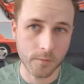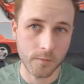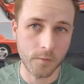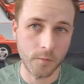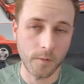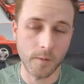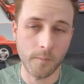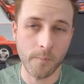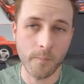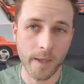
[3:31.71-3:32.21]

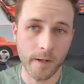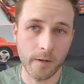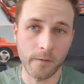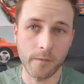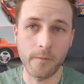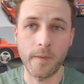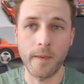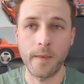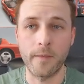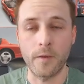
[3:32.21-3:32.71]
doing better
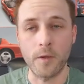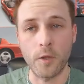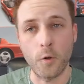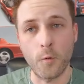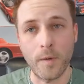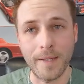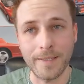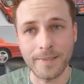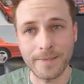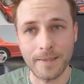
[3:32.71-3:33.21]
than the
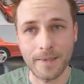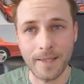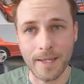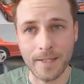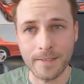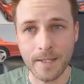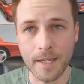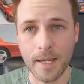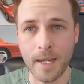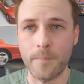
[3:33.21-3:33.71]
US at that
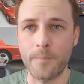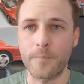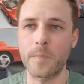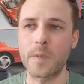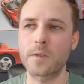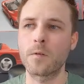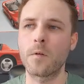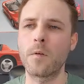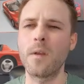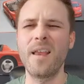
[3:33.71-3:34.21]
time.
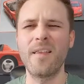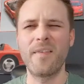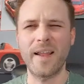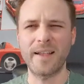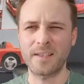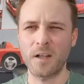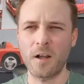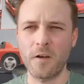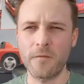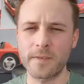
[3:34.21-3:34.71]
So that's
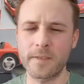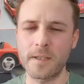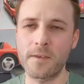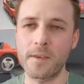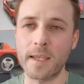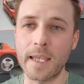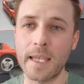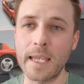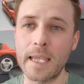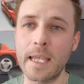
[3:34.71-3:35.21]
obviously the
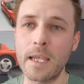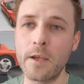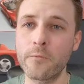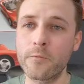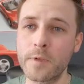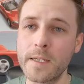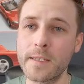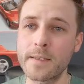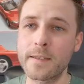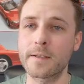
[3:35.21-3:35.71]
key
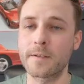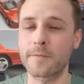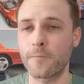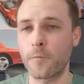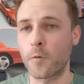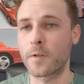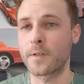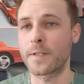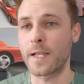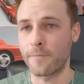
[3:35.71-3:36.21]
reasons
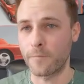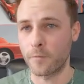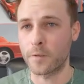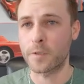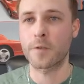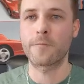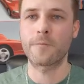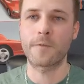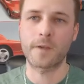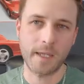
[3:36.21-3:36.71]
for
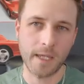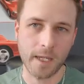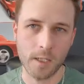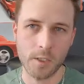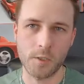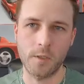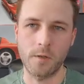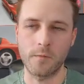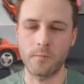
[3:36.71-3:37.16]
diversification,